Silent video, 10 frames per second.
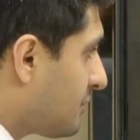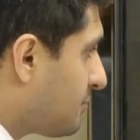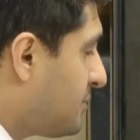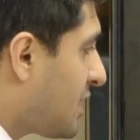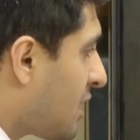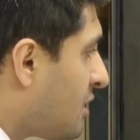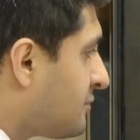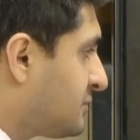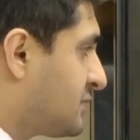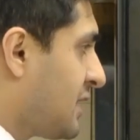
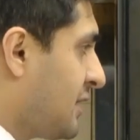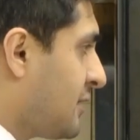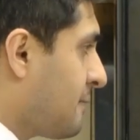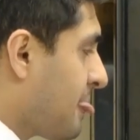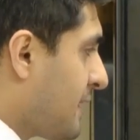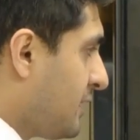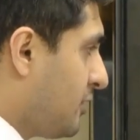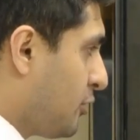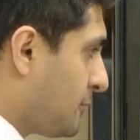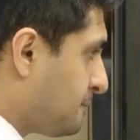becomes like,
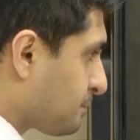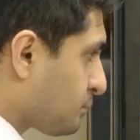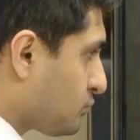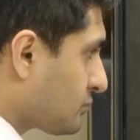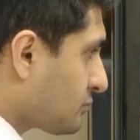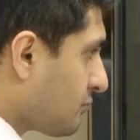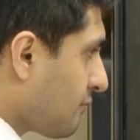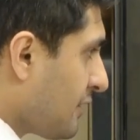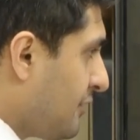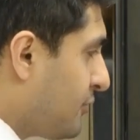
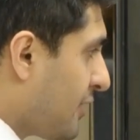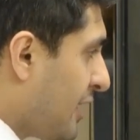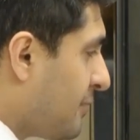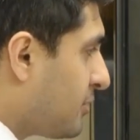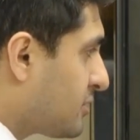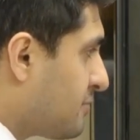if you're able